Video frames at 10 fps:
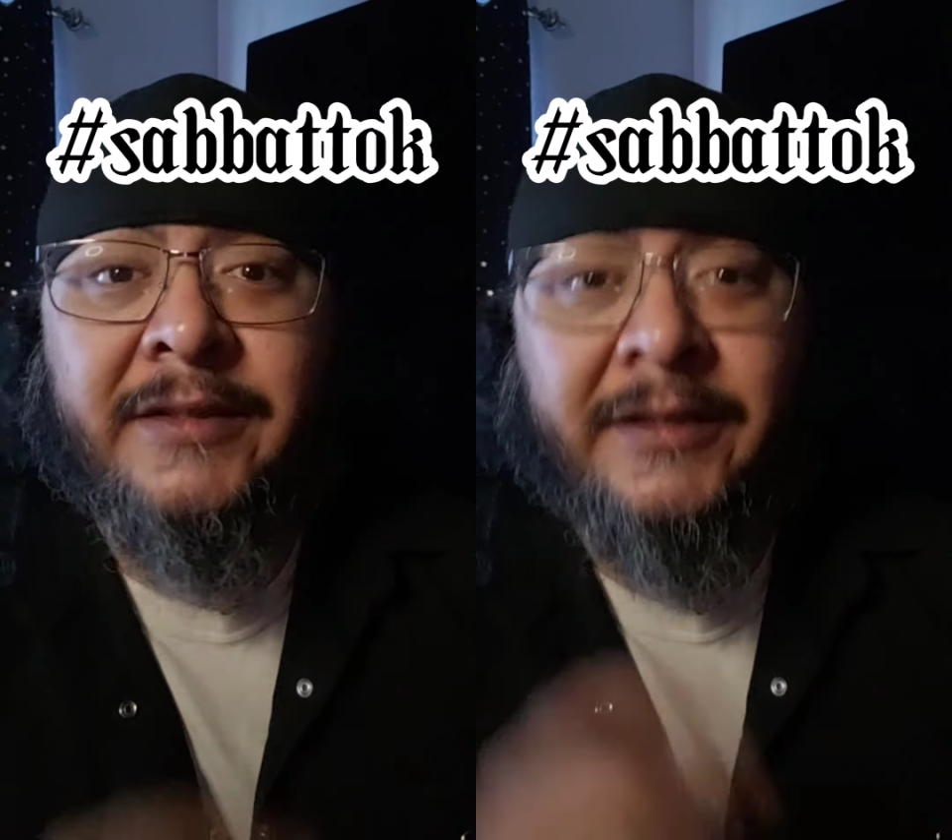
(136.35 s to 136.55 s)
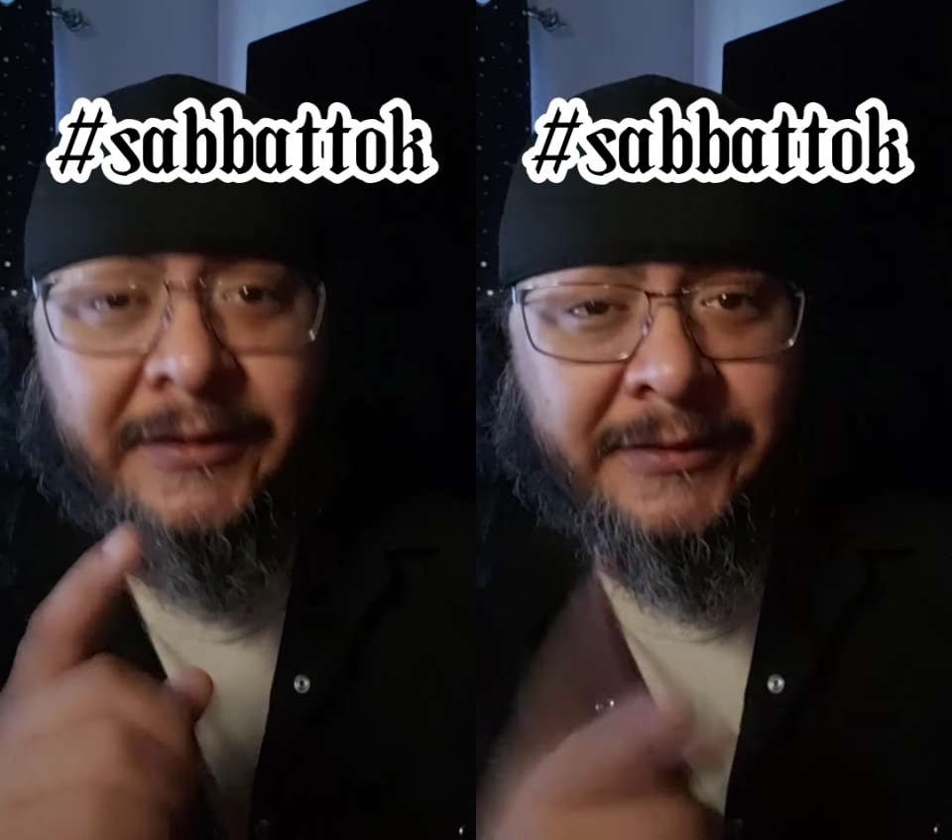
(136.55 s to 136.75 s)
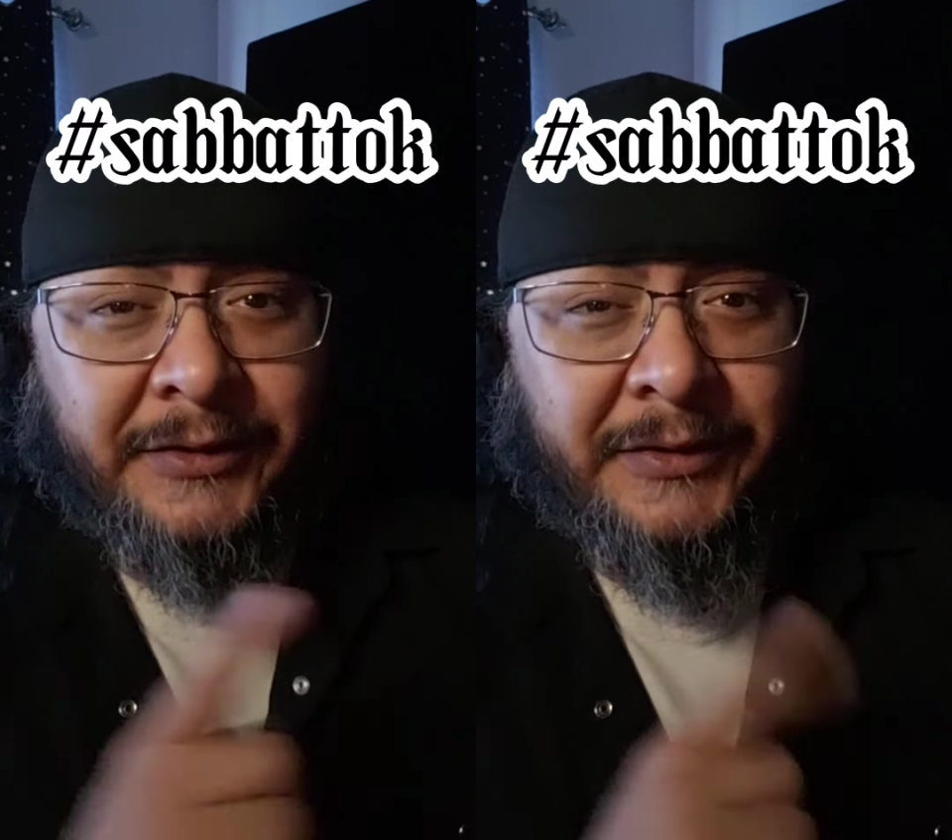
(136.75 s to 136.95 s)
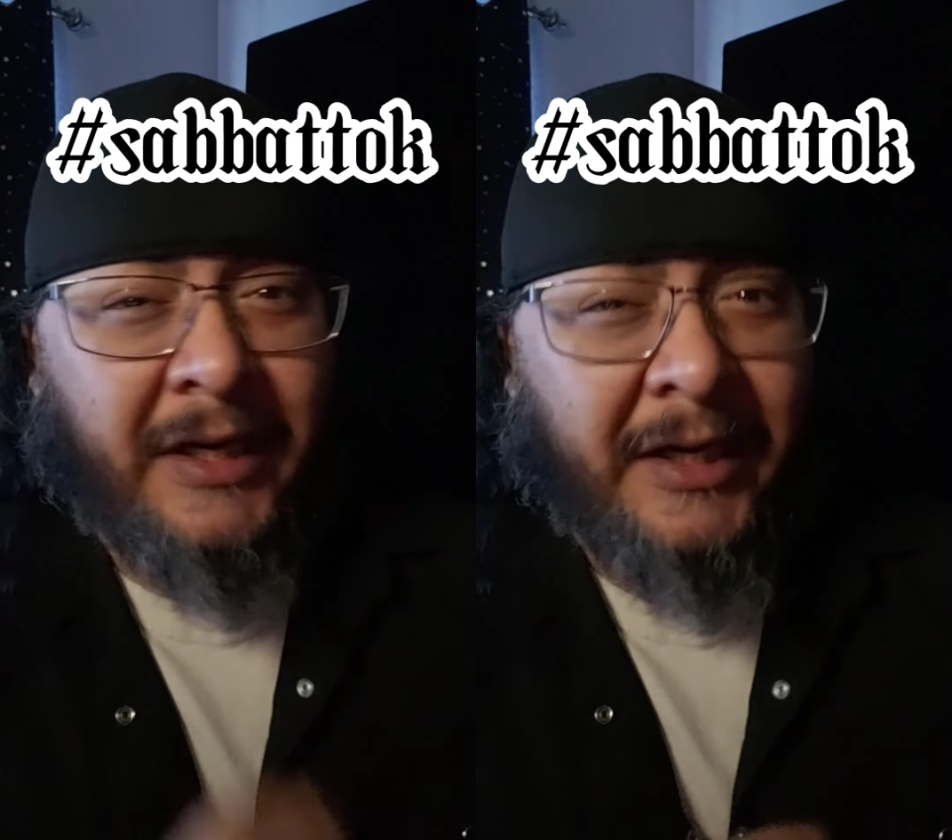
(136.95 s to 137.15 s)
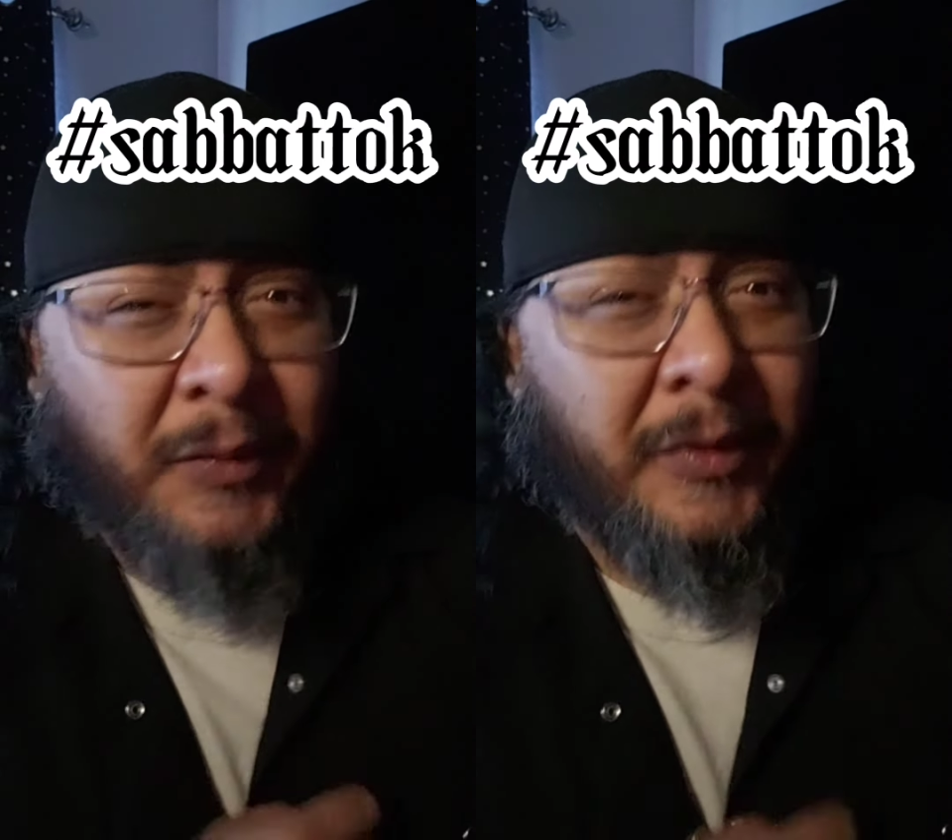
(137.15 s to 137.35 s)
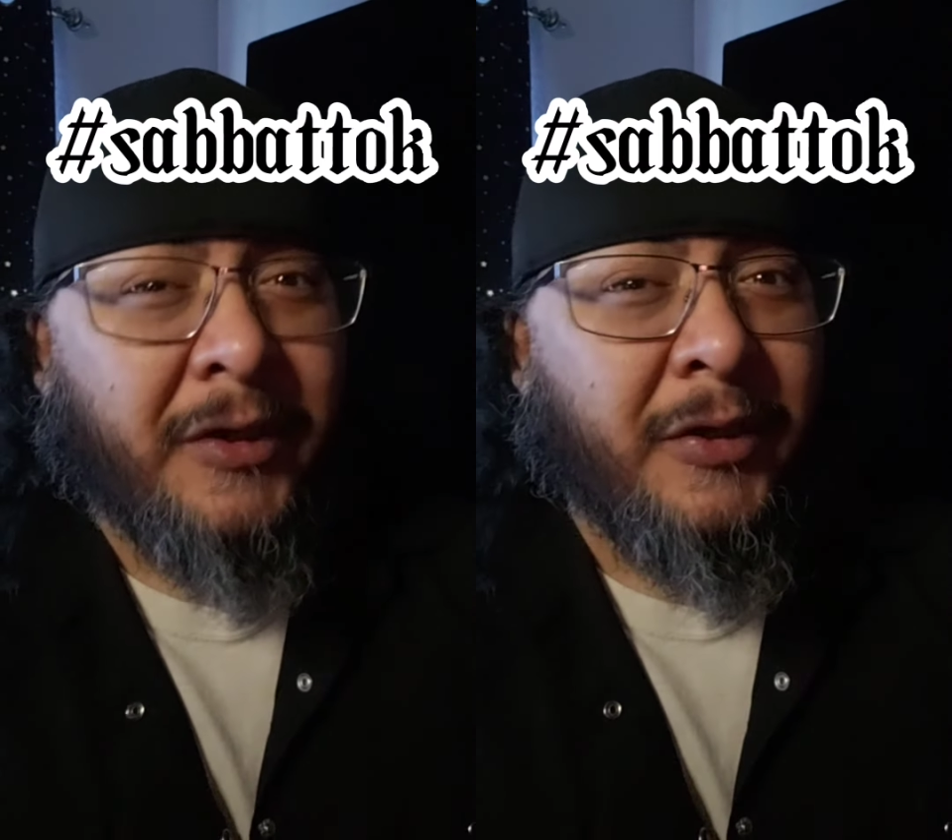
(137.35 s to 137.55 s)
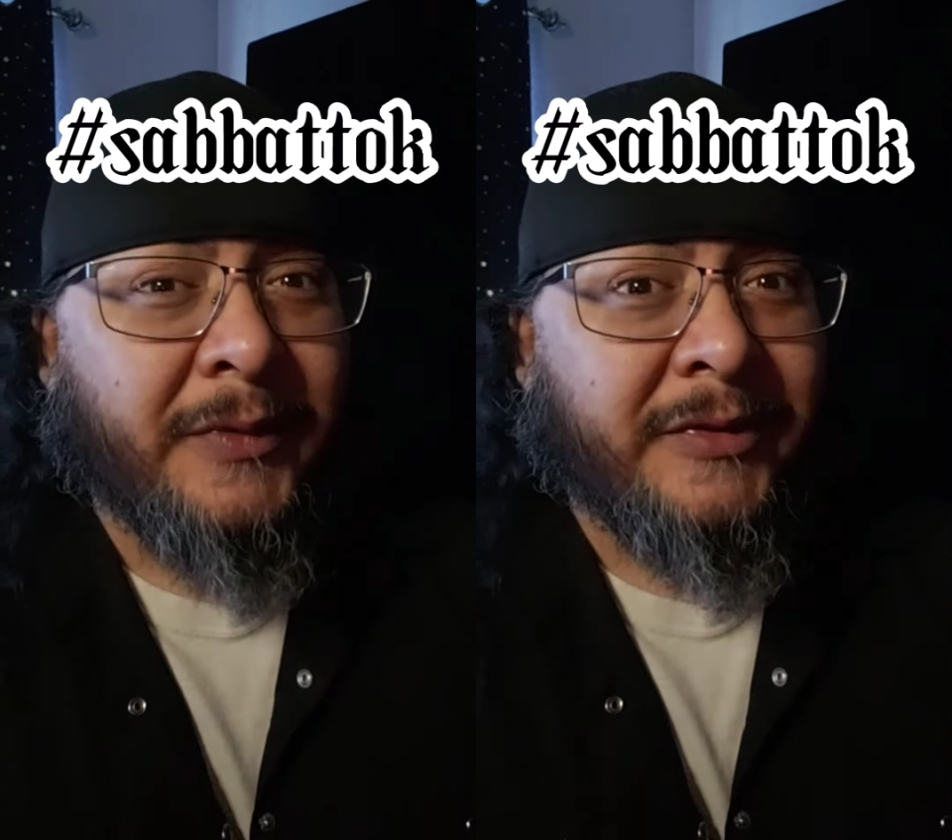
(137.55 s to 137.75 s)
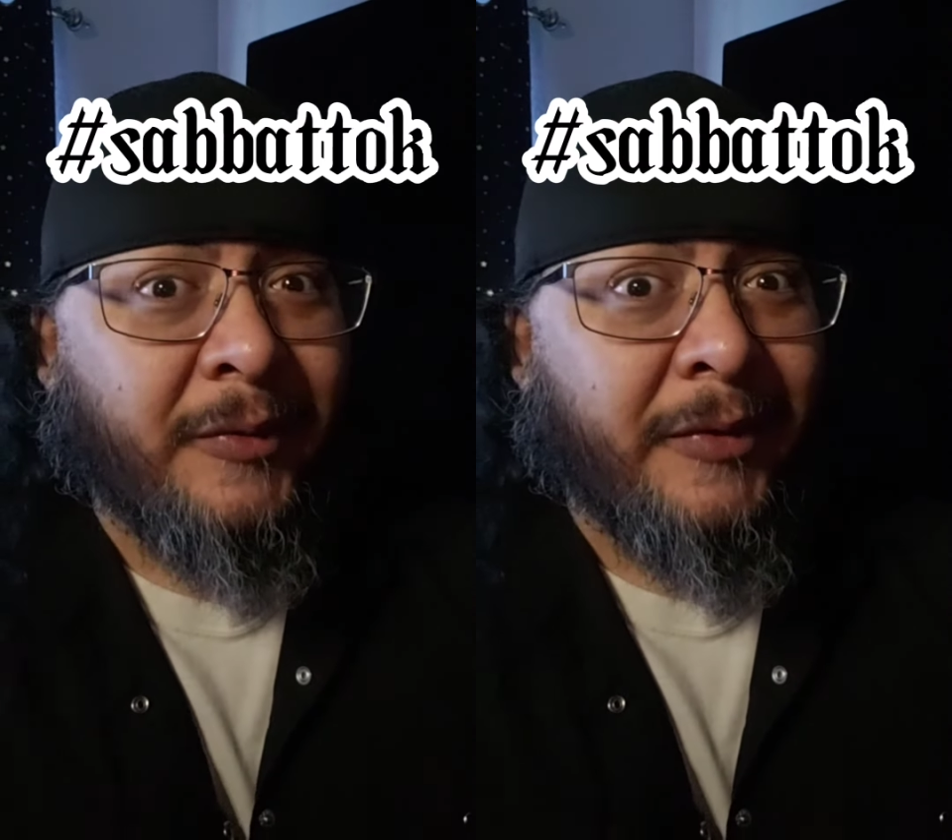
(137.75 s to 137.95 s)
so you kind of want to know
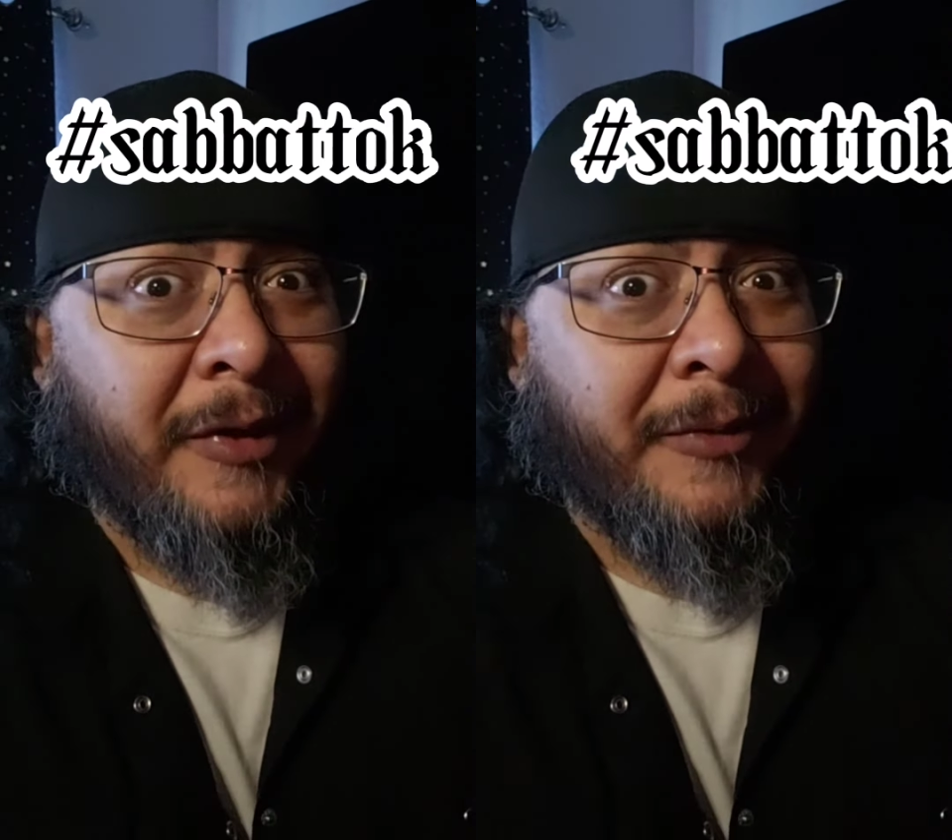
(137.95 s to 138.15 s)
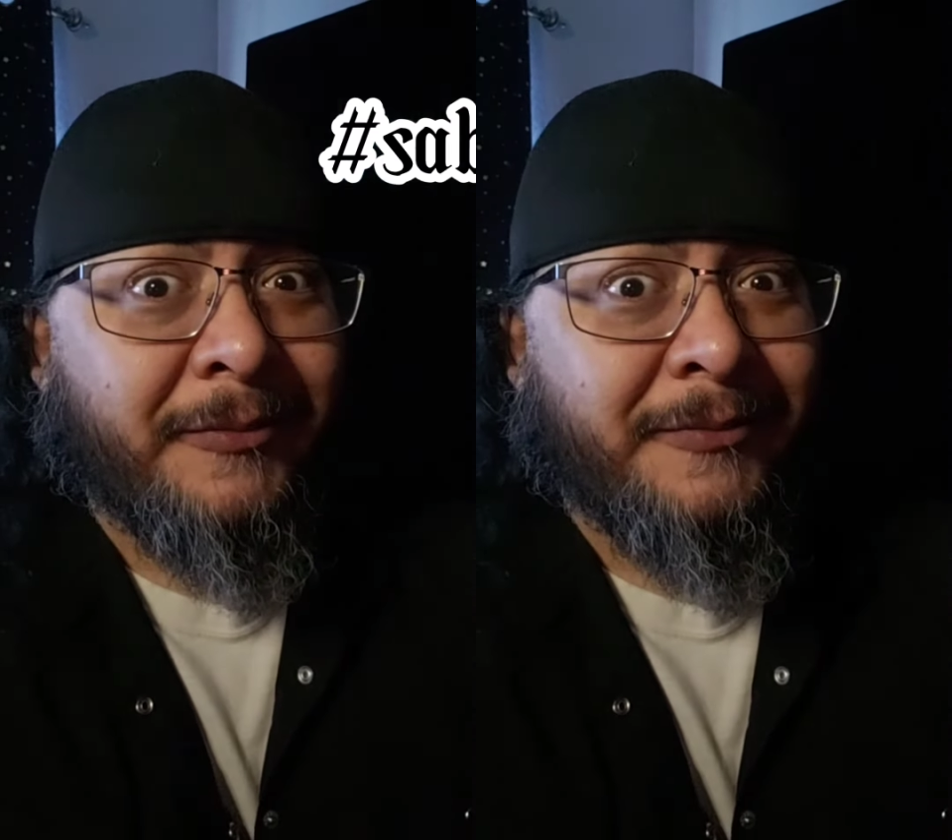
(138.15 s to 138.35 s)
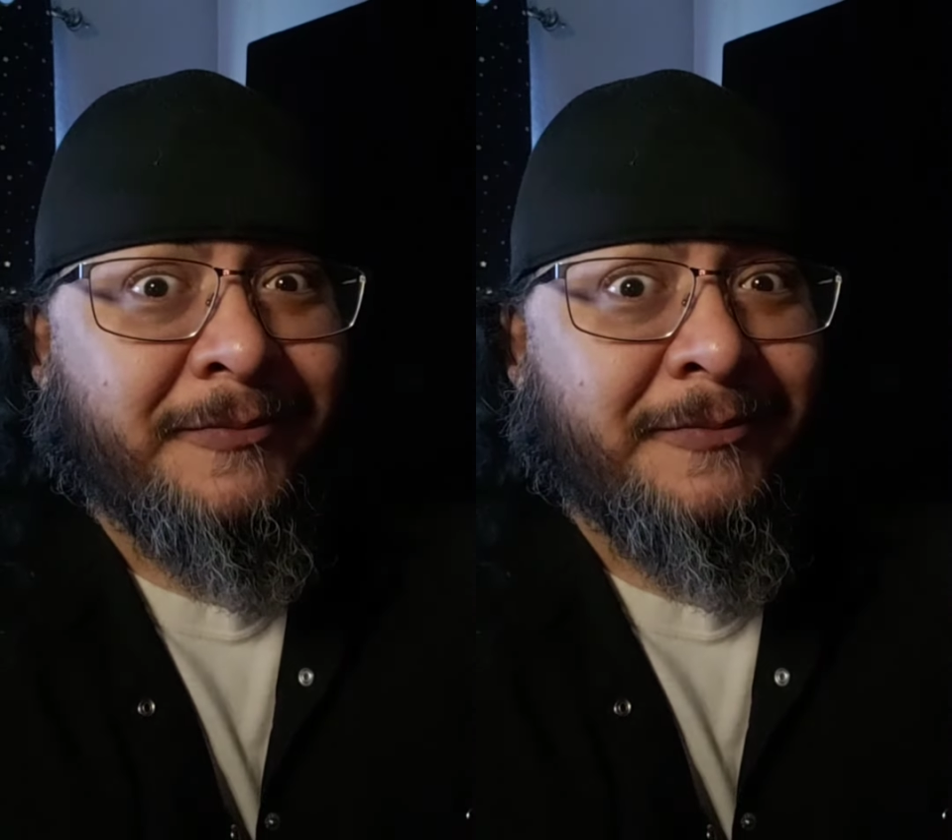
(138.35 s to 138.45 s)
what's going on.